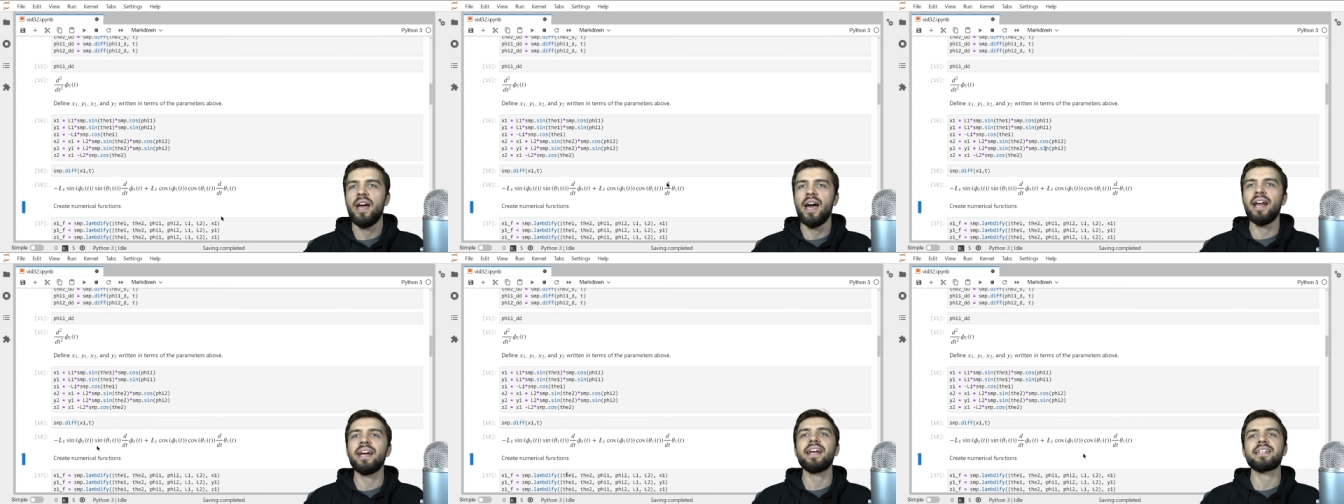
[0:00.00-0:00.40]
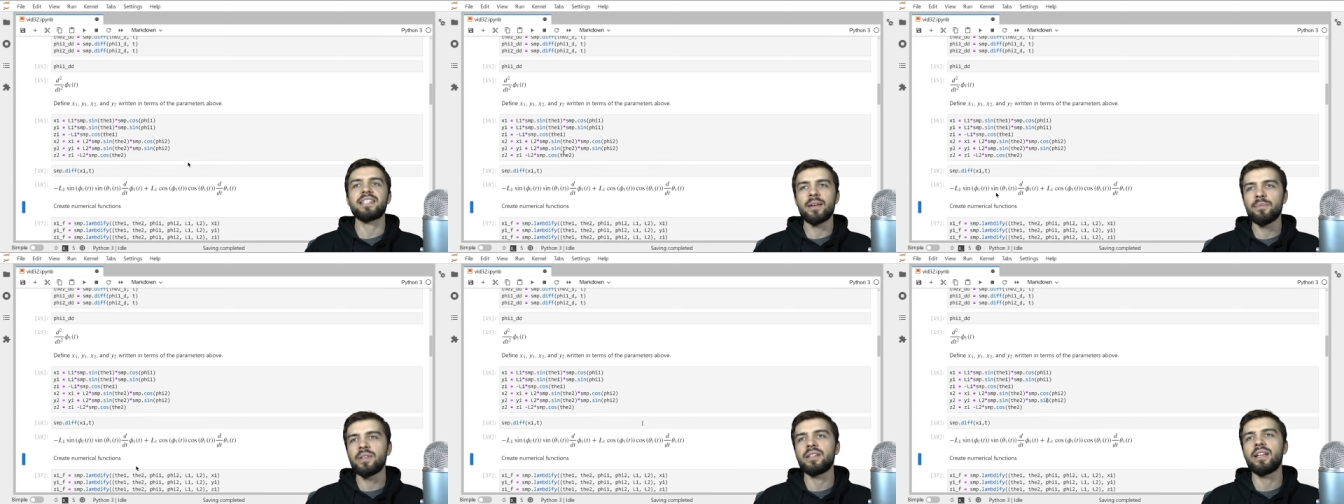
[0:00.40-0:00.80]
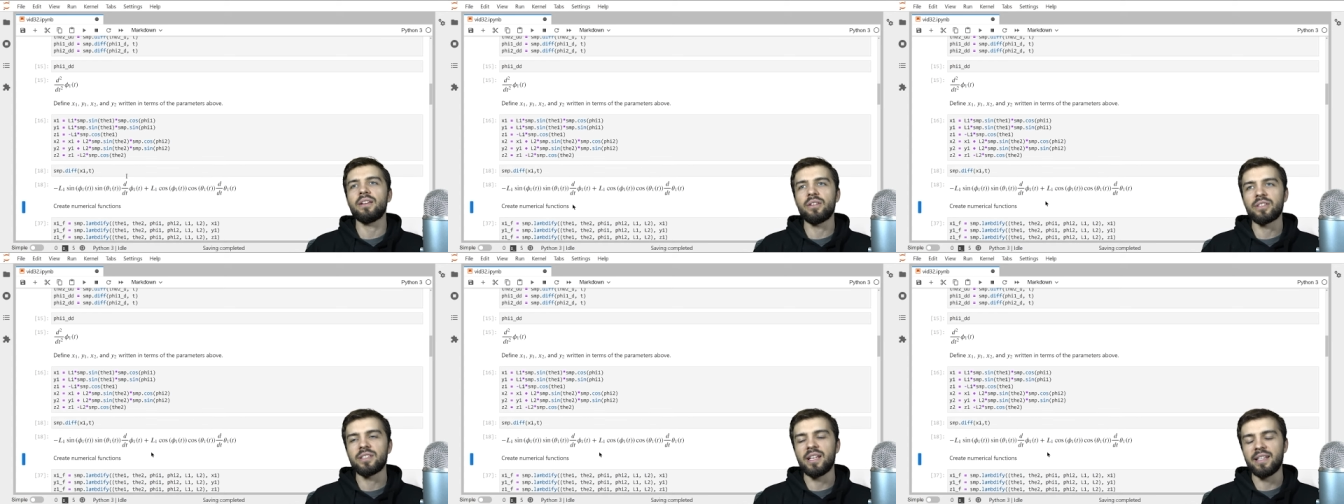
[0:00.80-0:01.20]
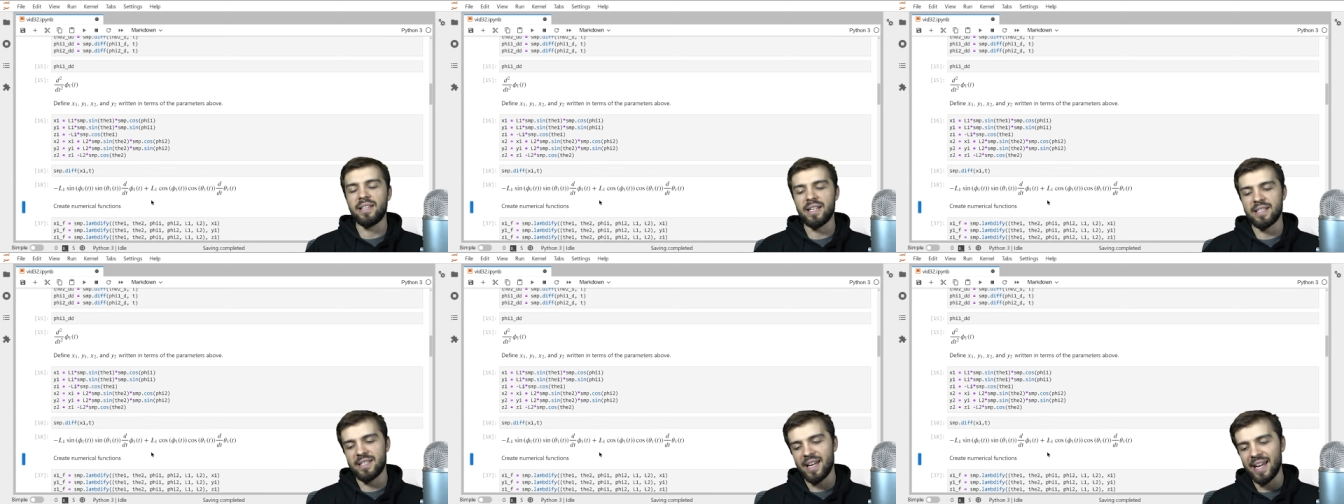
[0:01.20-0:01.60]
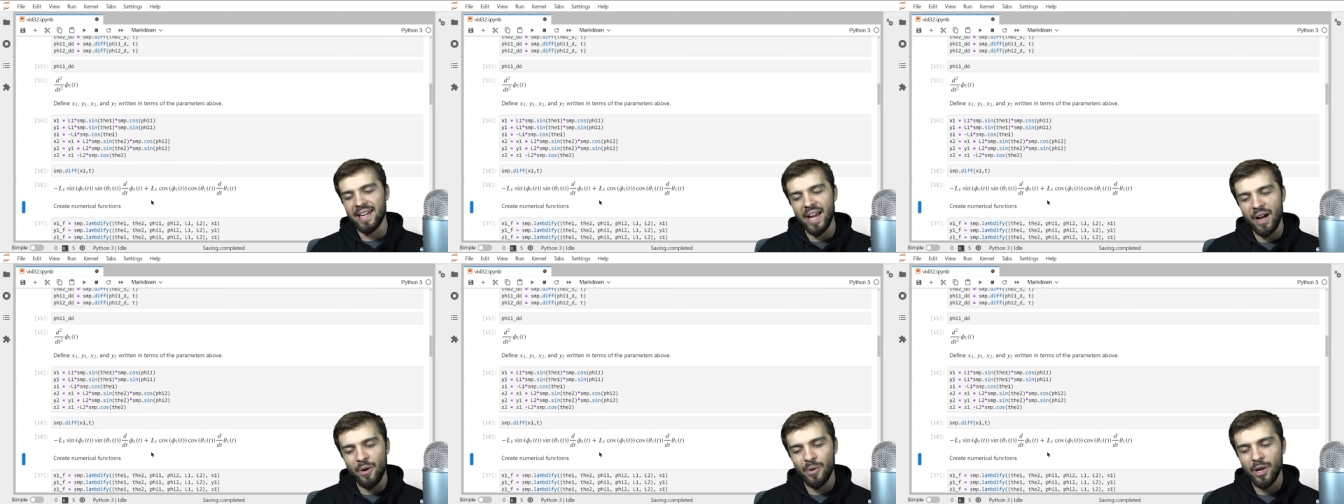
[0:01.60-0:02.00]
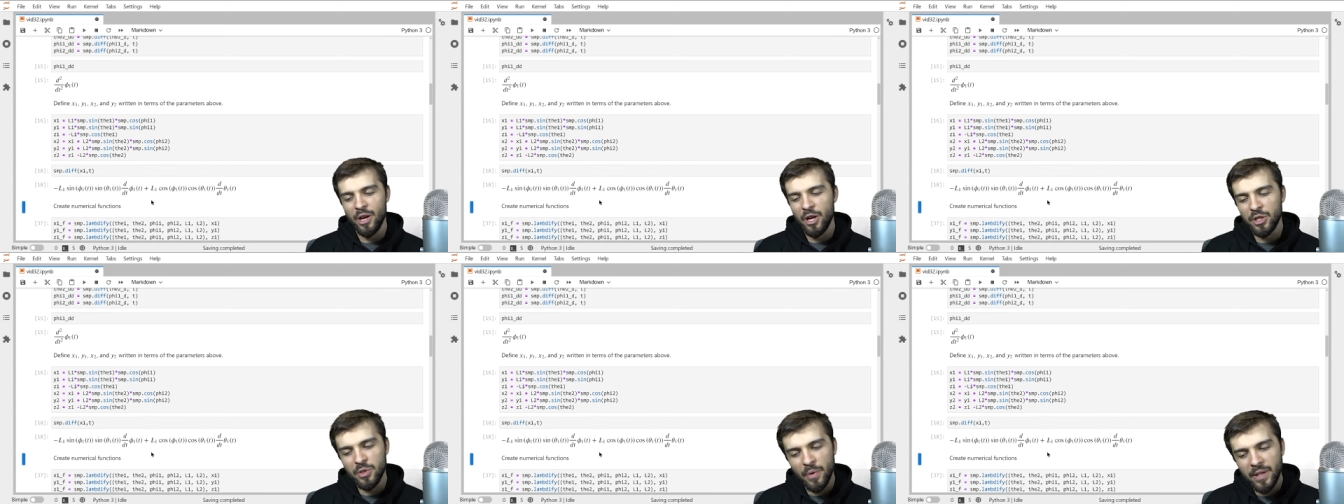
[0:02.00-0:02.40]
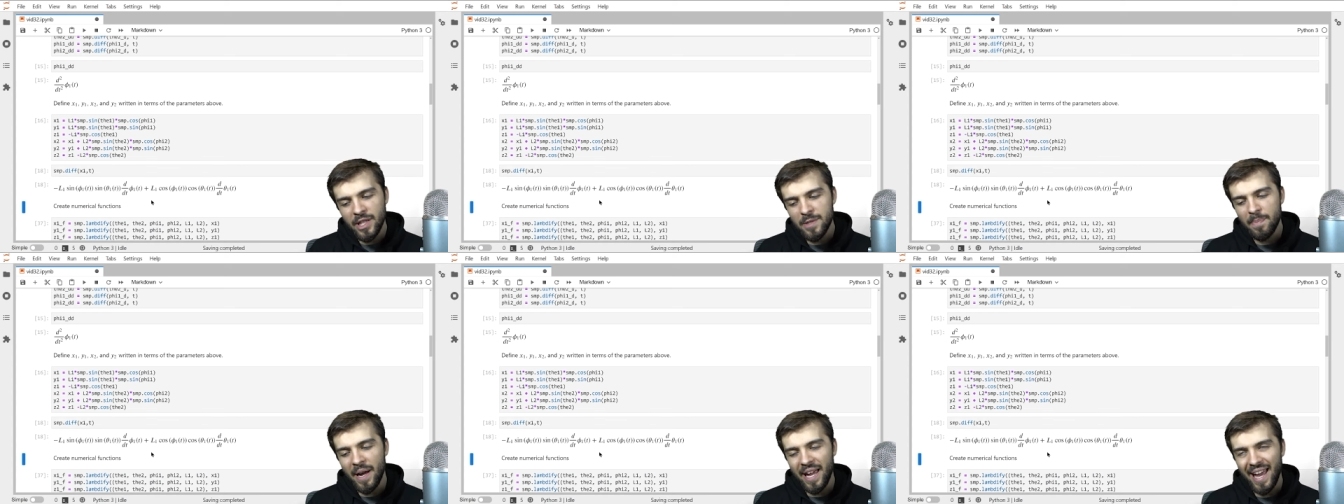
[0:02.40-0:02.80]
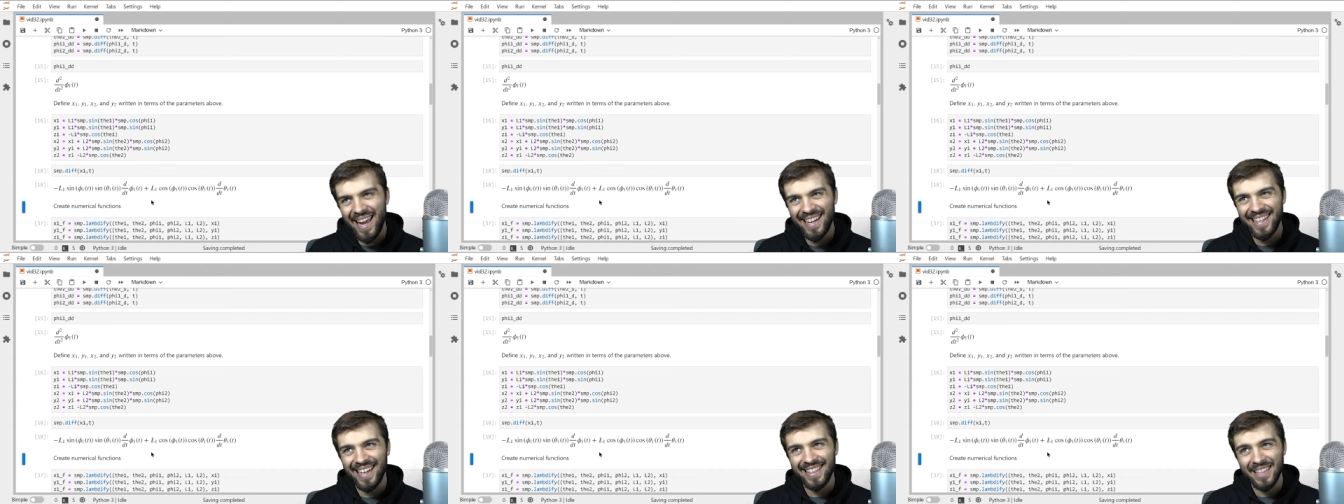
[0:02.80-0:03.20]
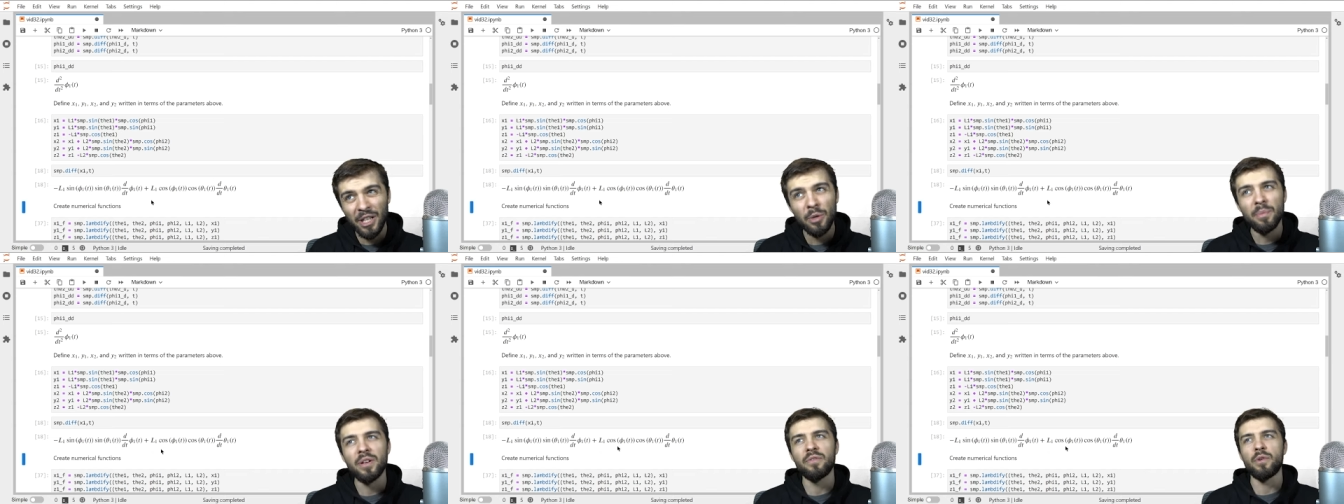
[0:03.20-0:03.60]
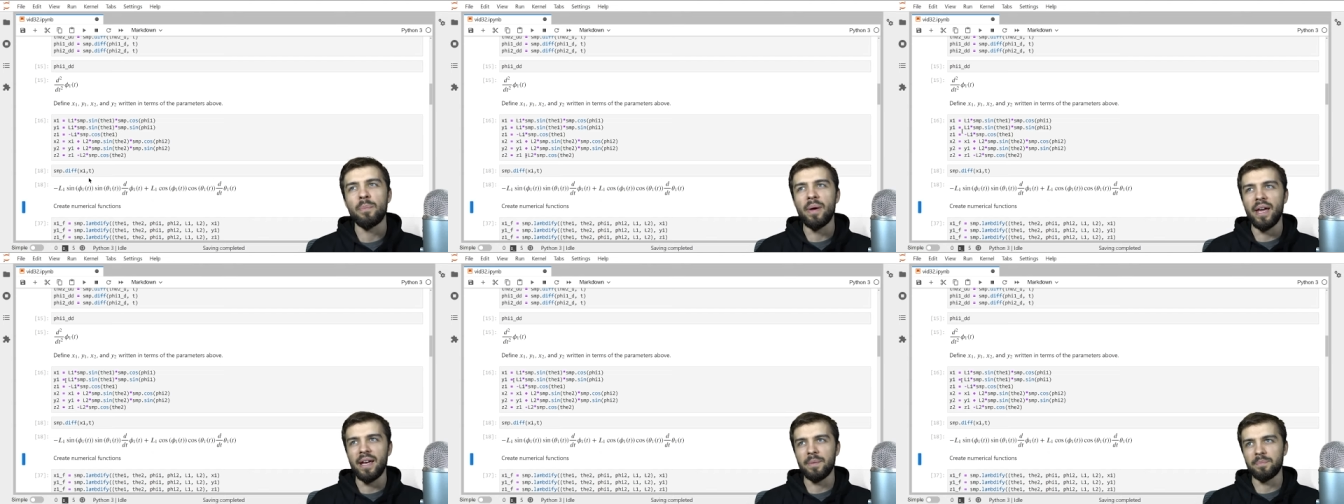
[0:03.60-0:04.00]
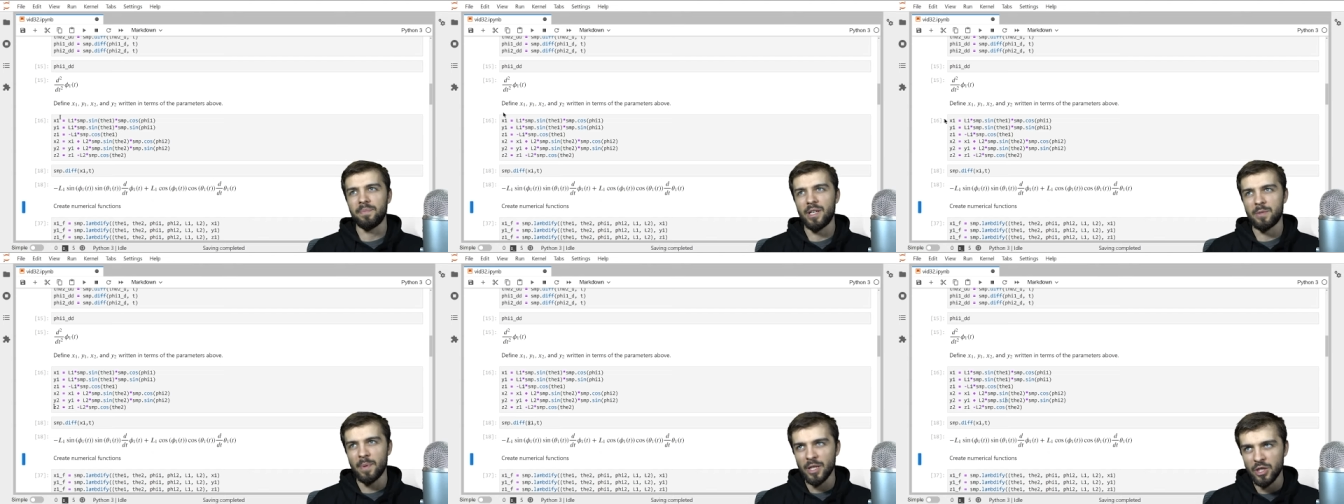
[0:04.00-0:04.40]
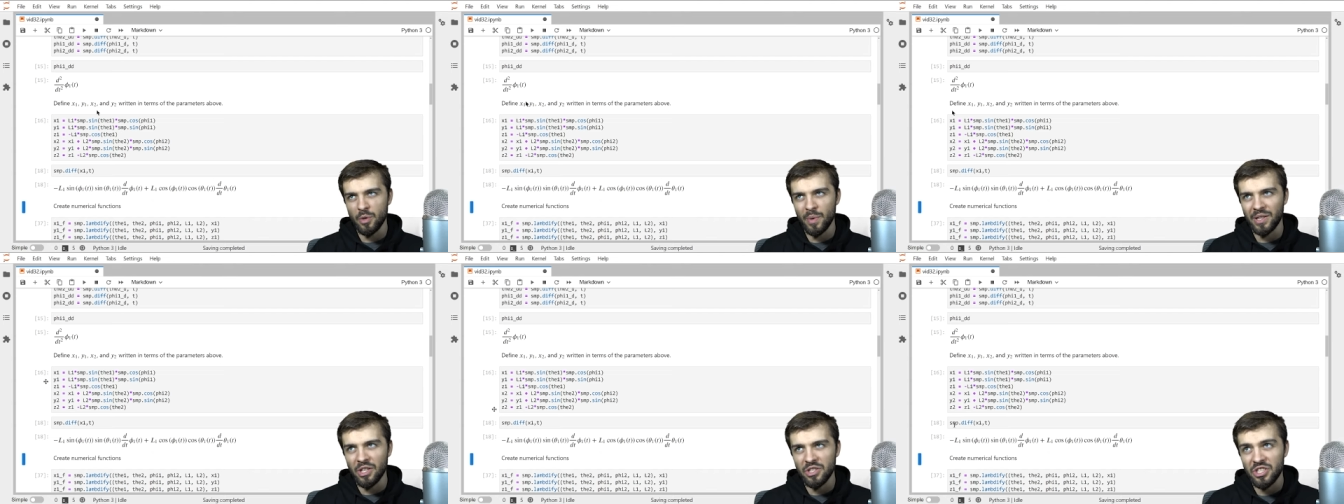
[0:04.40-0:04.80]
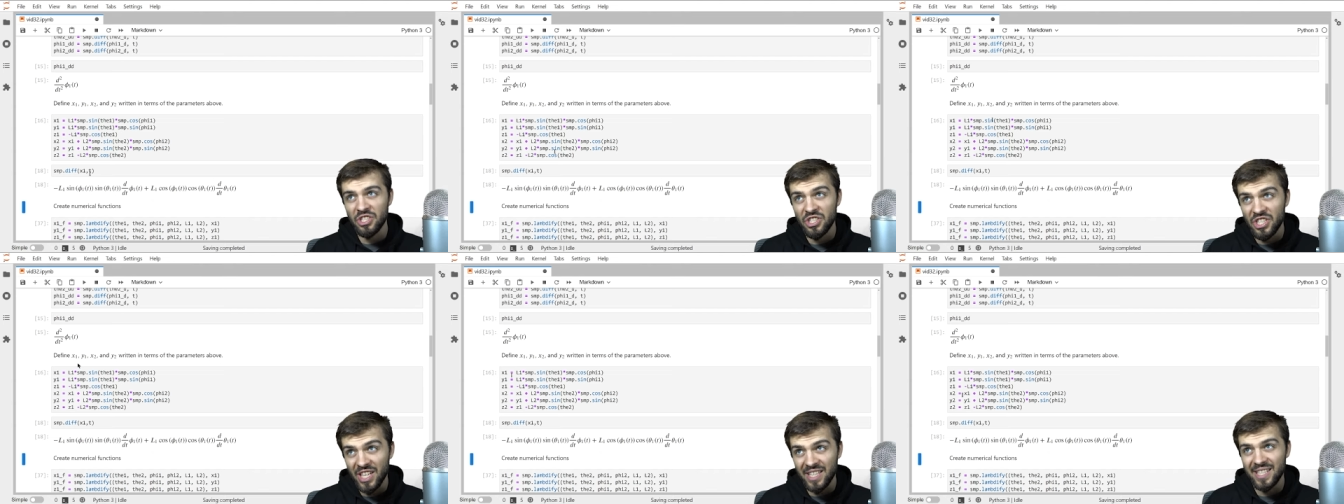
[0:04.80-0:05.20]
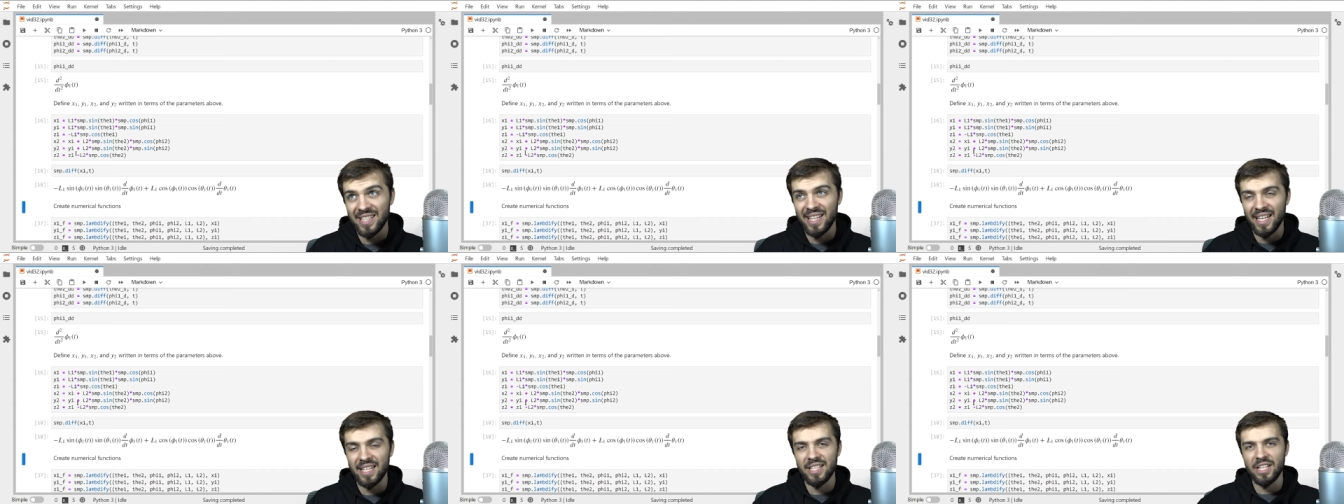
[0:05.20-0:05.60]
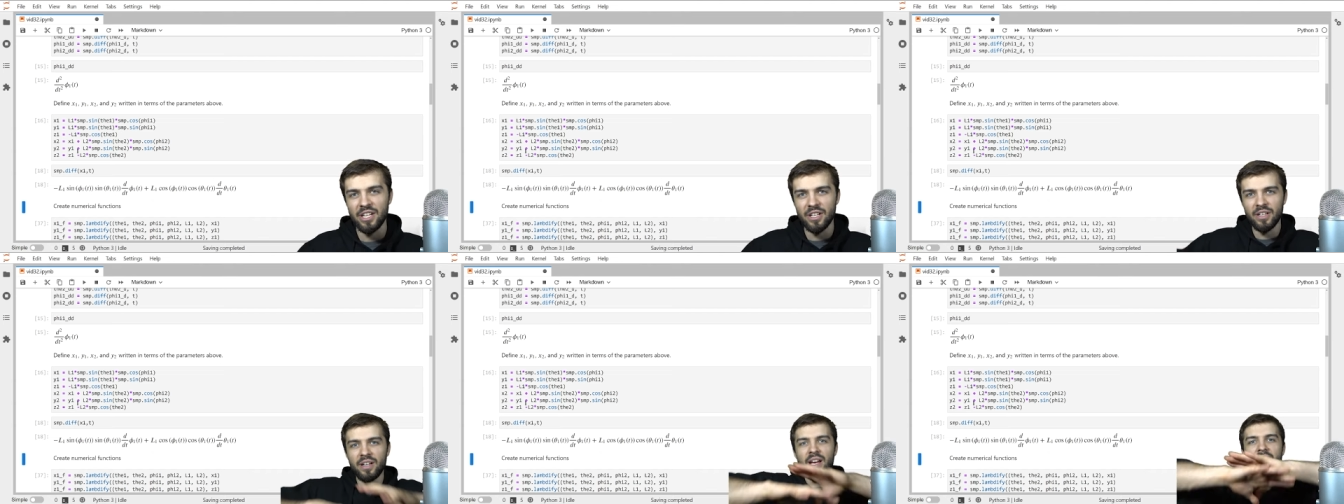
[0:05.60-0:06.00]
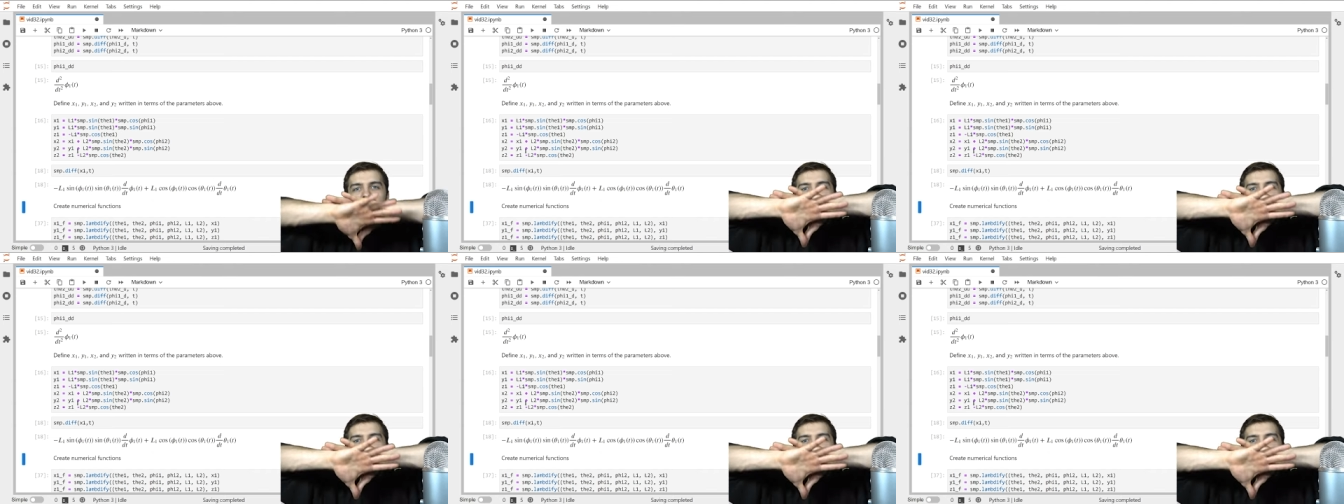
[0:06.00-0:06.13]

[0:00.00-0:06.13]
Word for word: And I get something that looks like this. And now doing this by hand, a little bit of a pain, especially when there's six things here